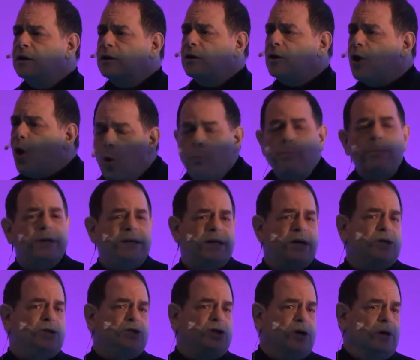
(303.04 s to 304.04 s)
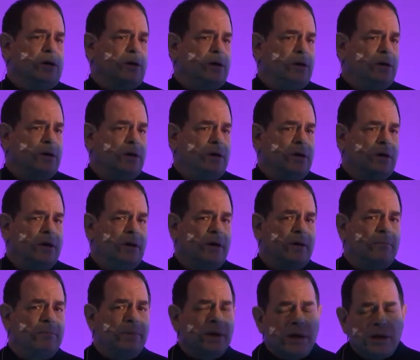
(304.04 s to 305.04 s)
co-petition,
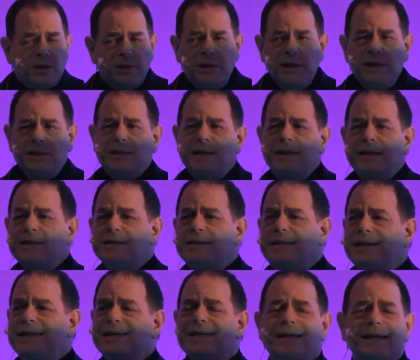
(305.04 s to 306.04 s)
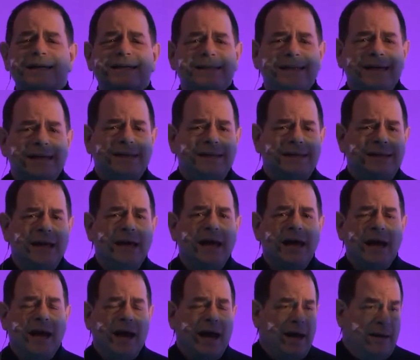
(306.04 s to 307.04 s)
because these things didn't exist,
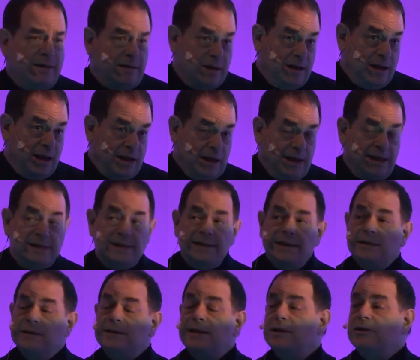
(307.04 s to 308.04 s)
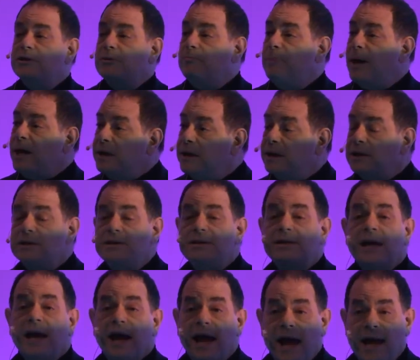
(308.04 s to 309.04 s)
at least in such abundance
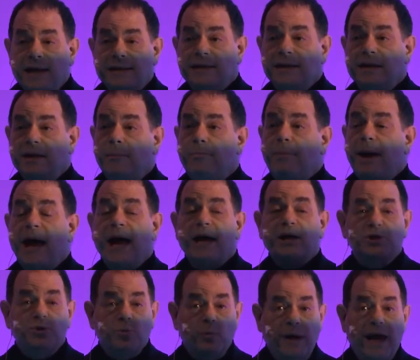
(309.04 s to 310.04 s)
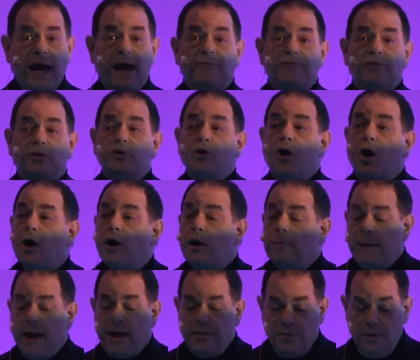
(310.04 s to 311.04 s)
as in the past. We have to talk
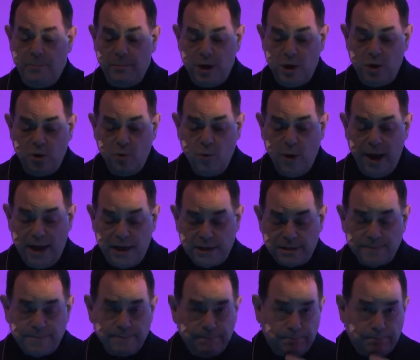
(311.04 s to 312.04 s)
about them in new ways.